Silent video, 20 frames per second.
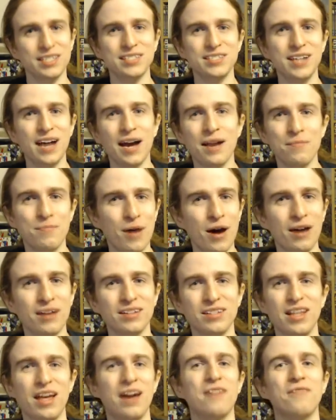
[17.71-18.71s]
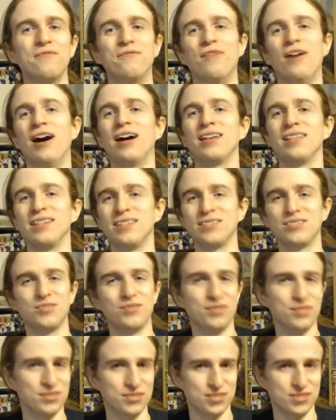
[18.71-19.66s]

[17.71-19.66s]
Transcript: It's not about a lot of violence or